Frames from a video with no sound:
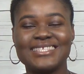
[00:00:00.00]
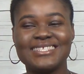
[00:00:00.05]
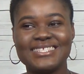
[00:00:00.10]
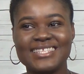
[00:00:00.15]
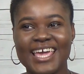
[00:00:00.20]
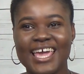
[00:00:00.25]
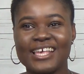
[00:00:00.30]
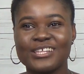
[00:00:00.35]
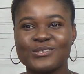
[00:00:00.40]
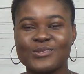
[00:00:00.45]
so
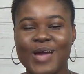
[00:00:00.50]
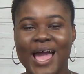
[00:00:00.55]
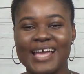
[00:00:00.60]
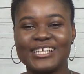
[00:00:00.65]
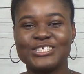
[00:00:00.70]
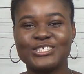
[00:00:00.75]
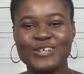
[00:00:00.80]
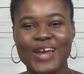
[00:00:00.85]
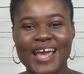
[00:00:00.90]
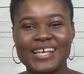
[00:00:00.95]
I try
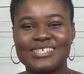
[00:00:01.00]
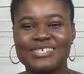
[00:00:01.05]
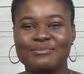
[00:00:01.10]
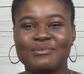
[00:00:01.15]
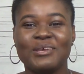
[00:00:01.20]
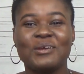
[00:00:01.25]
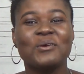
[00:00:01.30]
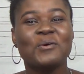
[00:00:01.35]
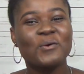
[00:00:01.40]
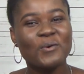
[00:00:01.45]
to be
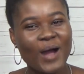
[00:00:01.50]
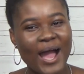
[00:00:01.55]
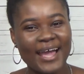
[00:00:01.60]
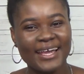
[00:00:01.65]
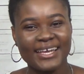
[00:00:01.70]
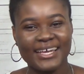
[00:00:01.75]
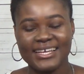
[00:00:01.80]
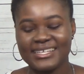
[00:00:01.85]
quiet.